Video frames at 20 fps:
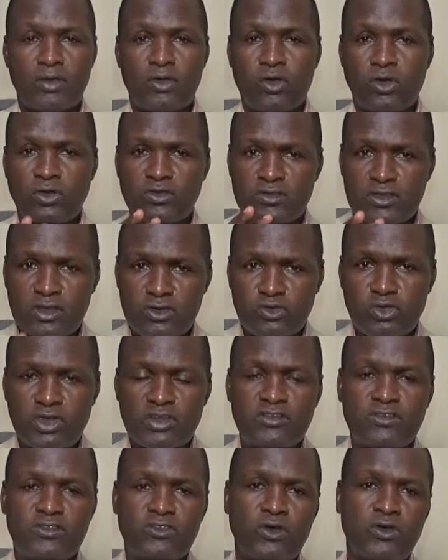
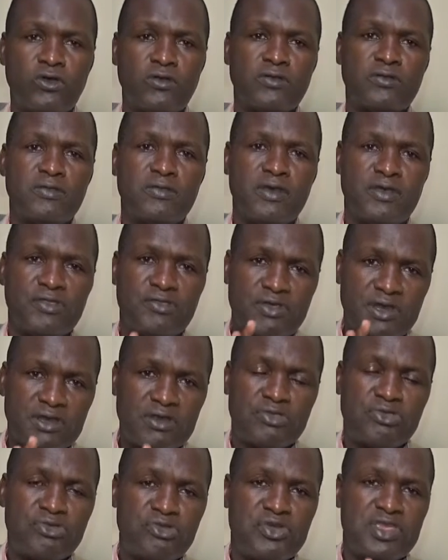concentrates on the
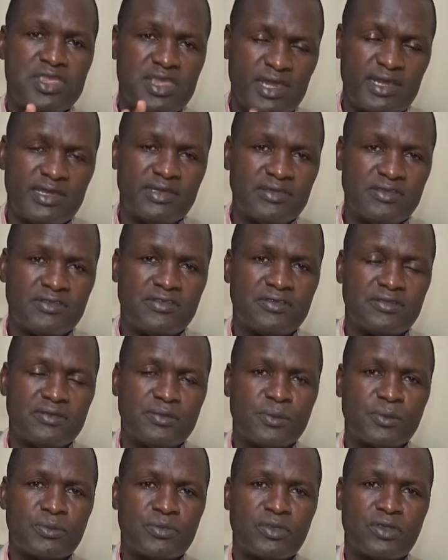33 years
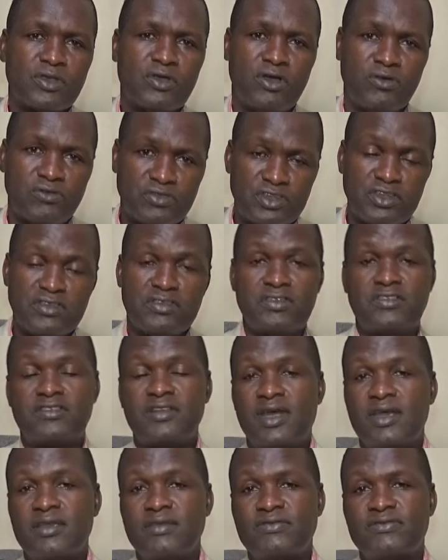of Jesus'
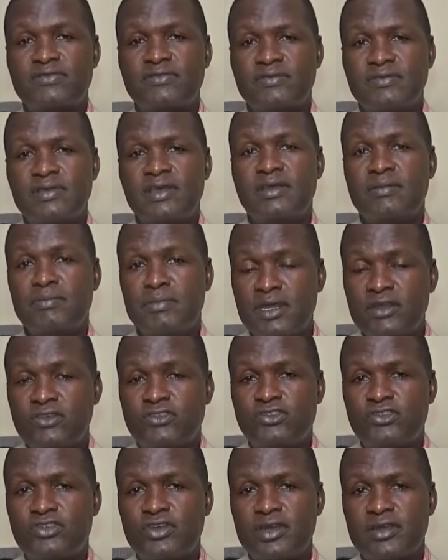life and
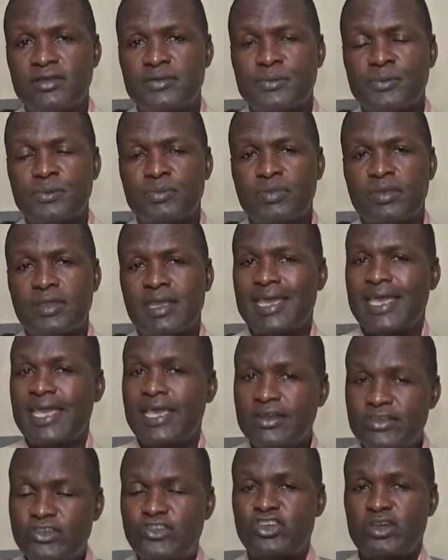ministry.
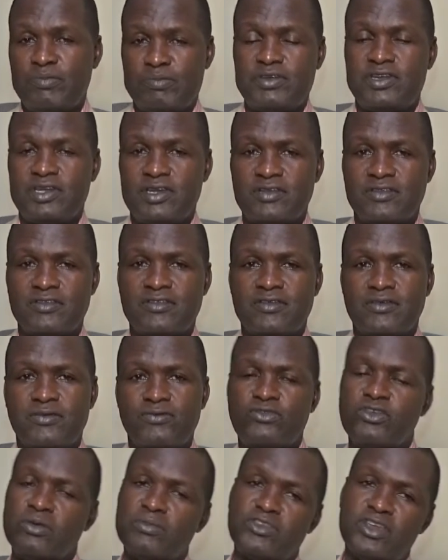Eight chapters
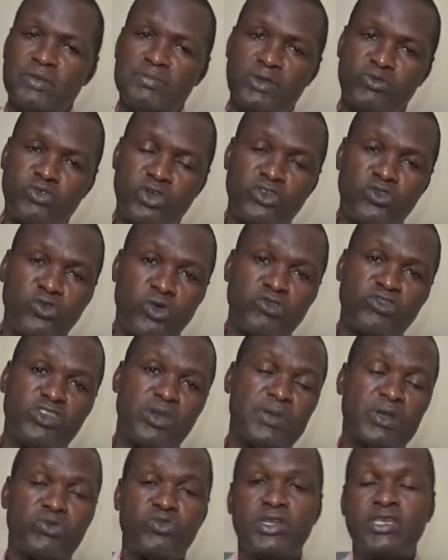from chapter 21 to
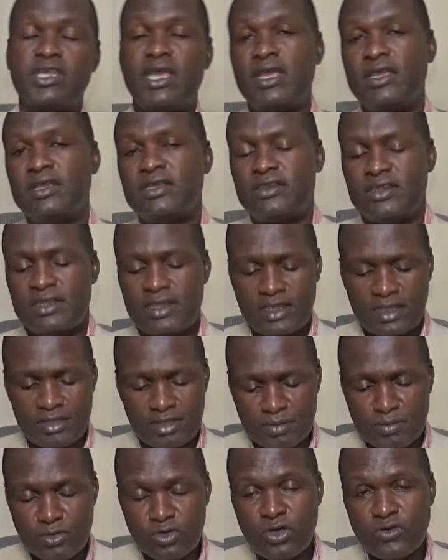chapter 28 in
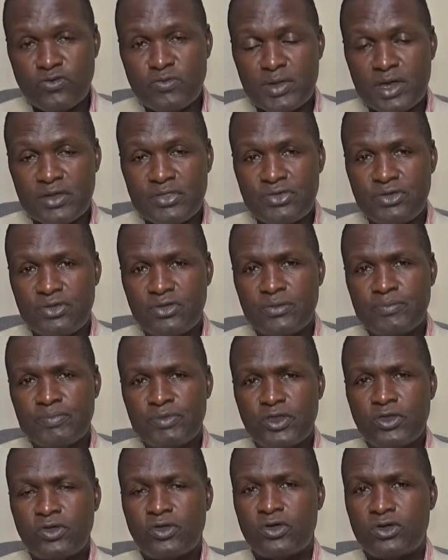the book of Matthew
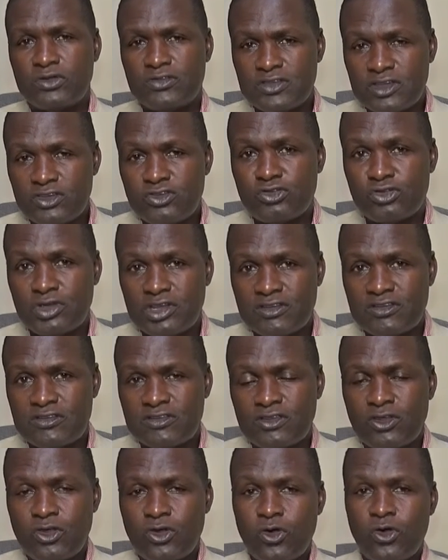
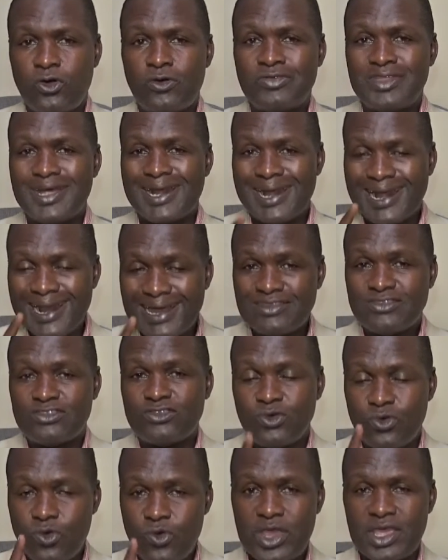concentrates on the
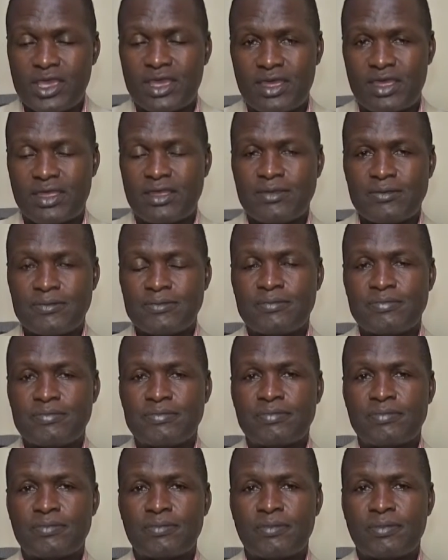last week
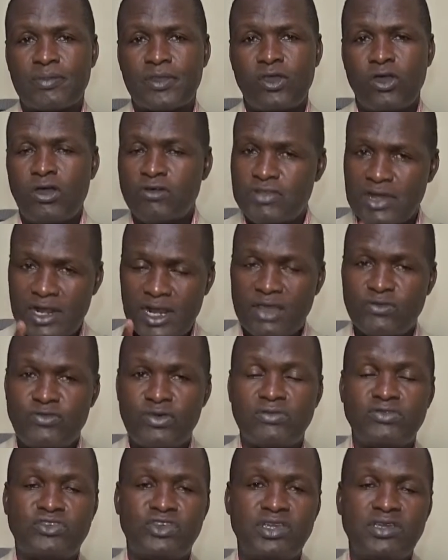of the life
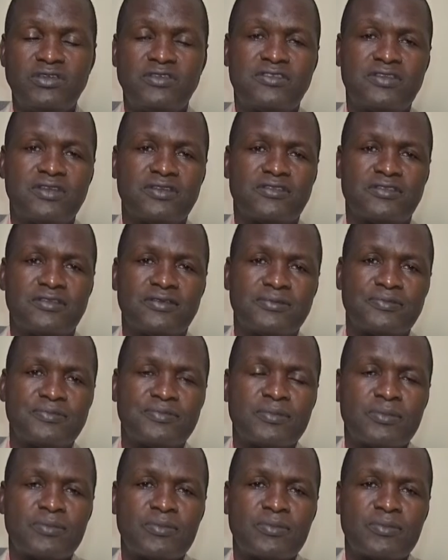of Jesus.